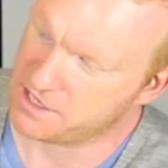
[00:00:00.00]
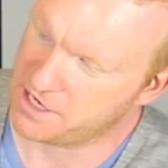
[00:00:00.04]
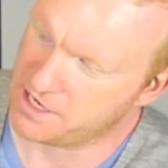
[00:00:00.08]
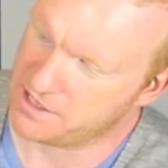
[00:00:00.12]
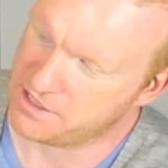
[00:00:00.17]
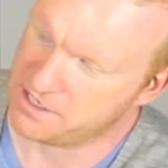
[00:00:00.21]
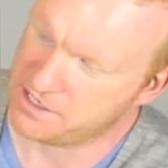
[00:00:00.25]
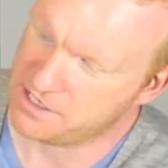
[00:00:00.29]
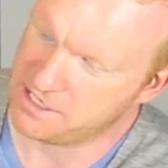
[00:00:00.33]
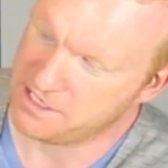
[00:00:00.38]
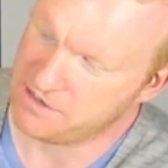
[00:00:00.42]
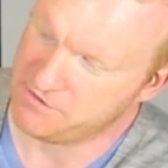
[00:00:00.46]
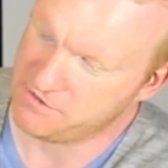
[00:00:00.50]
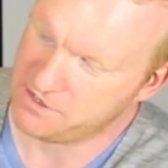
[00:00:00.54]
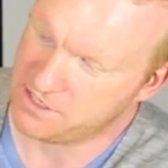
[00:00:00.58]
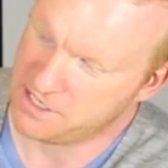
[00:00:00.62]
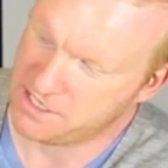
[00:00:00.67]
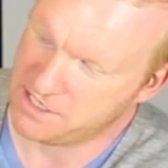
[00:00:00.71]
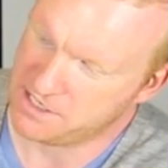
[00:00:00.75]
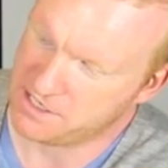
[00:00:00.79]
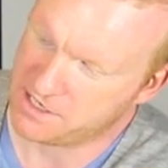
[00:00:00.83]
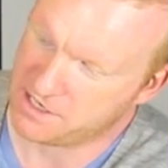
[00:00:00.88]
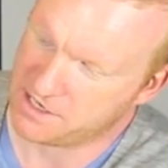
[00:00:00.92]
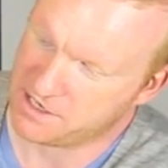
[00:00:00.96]
And then even
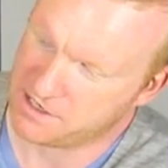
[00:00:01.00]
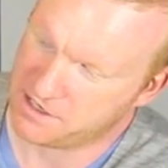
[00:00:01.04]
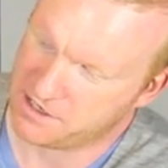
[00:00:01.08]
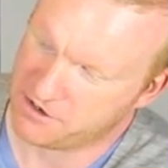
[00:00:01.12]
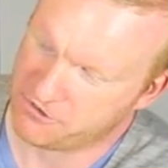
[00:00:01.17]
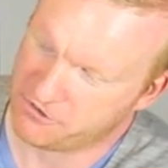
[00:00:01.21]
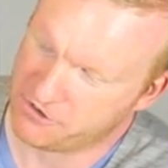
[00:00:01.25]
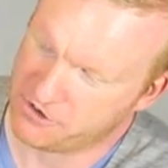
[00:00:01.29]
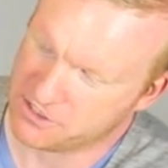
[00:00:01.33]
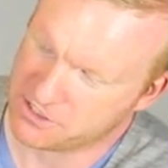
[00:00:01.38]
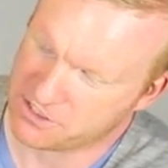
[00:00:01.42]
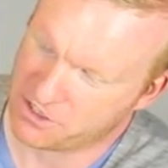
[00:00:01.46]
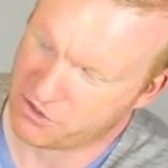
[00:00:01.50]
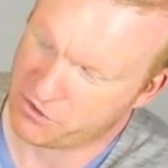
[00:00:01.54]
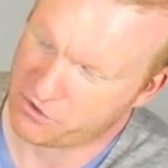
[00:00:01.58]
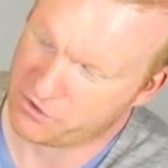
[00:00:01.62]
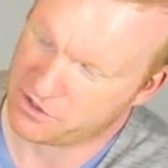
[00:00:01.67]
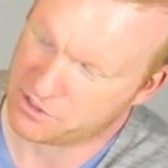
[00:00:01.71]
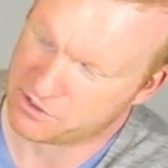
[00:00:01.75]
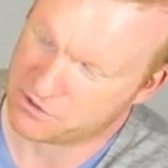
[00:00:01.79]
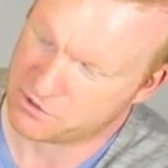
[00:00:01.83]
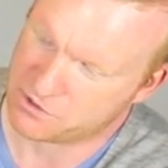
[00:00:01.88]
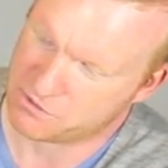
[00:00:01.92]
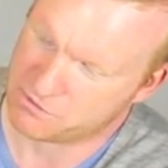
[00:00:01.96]
here, at first I thought
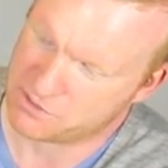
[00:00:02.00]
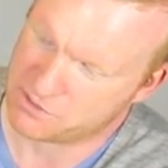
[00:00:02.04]
this was a